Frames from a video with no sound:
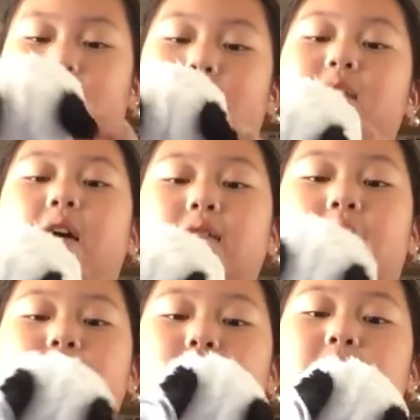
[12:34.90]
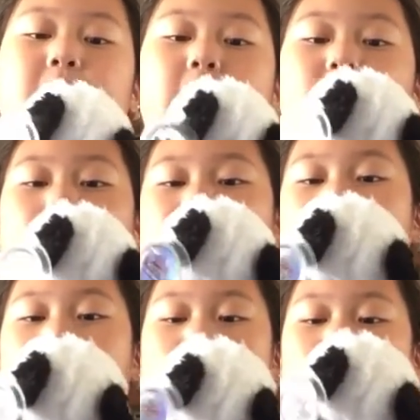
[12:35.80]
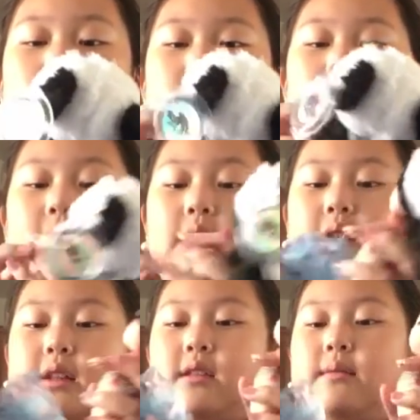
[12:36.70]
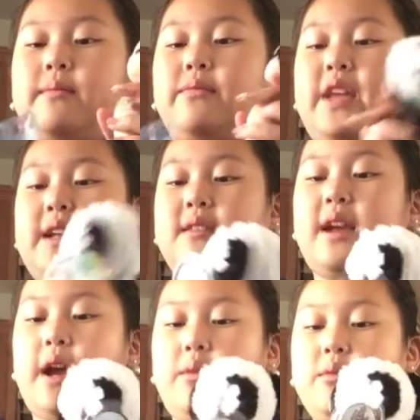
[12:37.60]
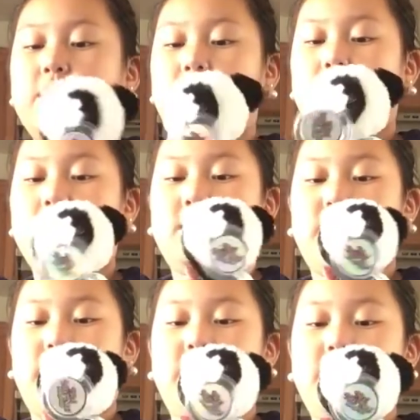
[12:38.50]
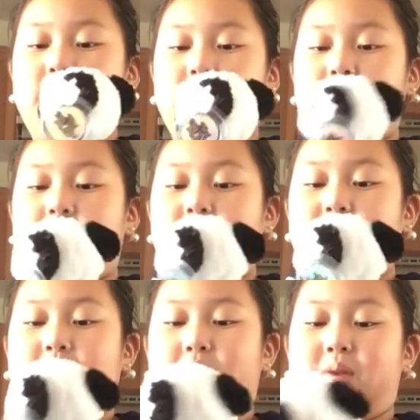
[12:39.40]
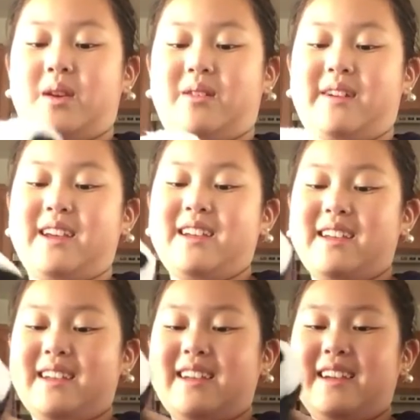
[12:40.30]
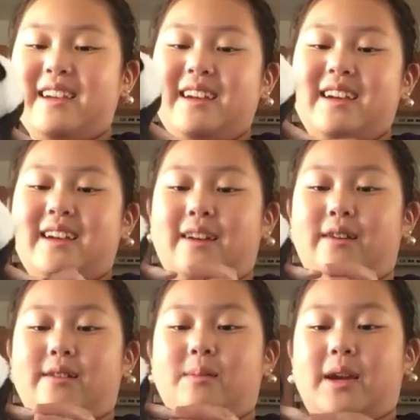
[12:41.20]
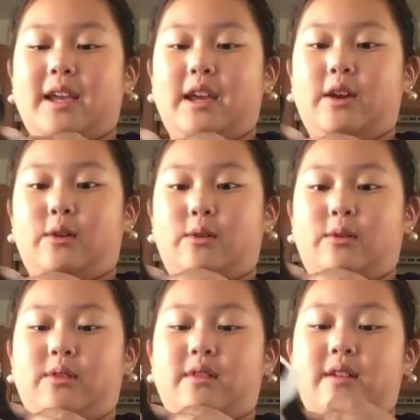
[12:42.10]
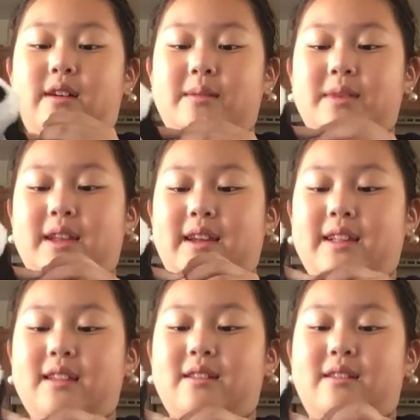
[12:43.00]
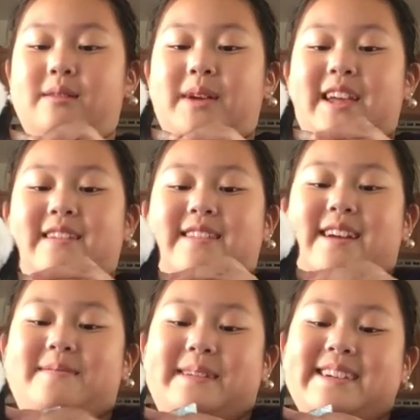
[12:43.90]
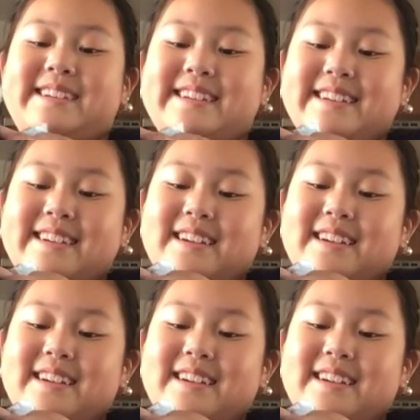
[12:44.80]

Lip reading: the sound that I just made ripping it, like that sound. Oh, it's so weird. It hurts my ears. I'm kidding. It doesn't hurt my ears that much.